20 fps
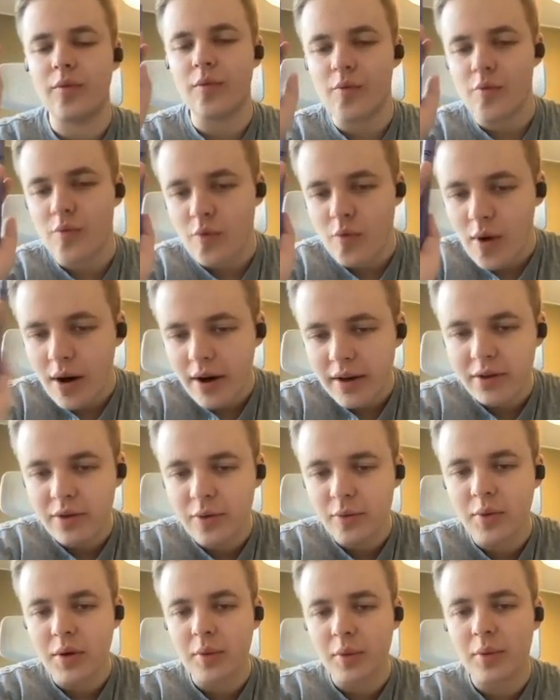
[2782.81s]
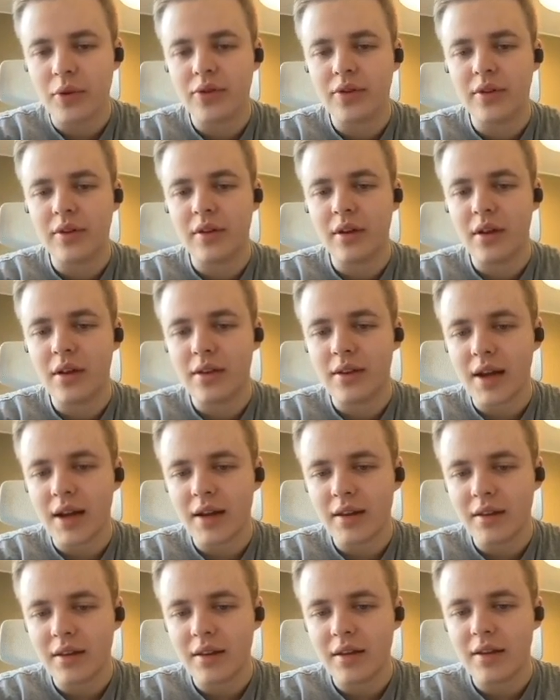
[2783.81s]
right when it was at
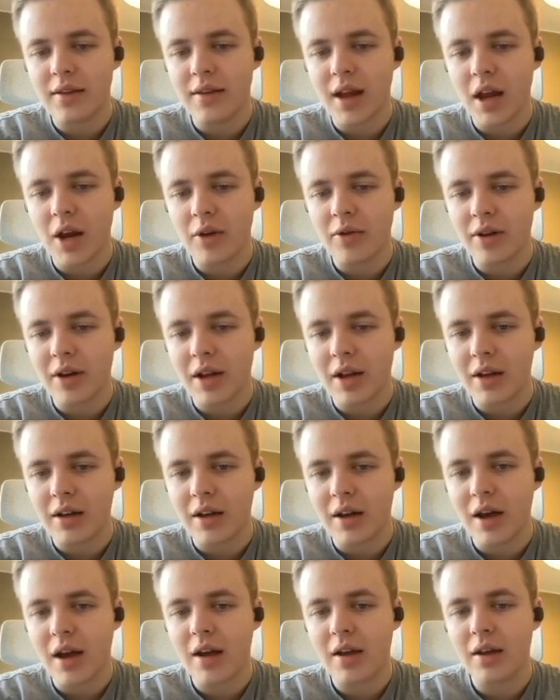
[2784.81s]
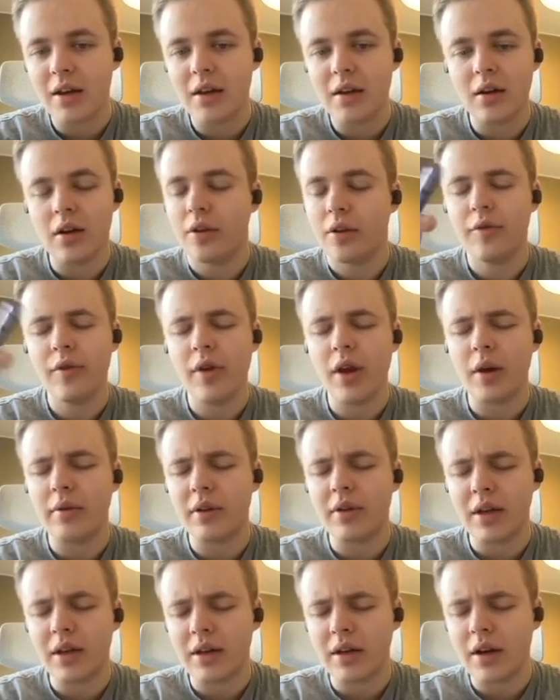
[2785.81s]

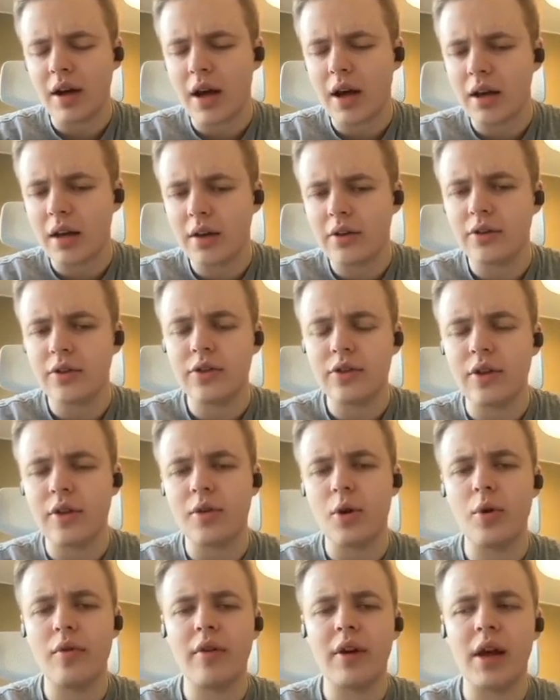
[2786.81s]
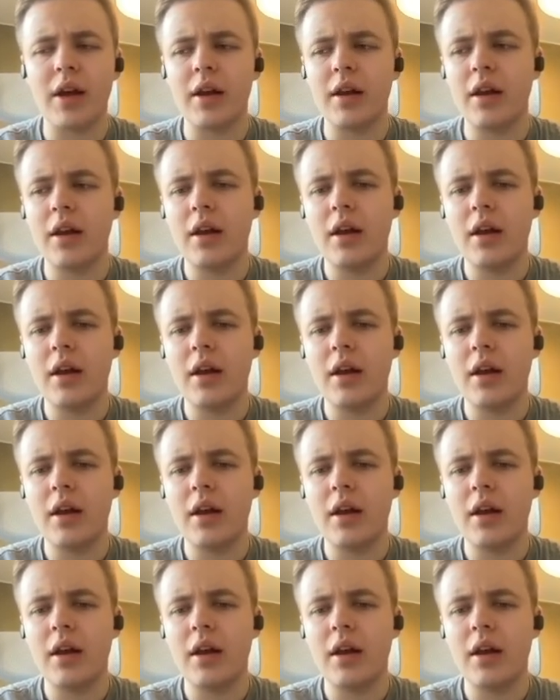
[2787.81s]
399, it started over again.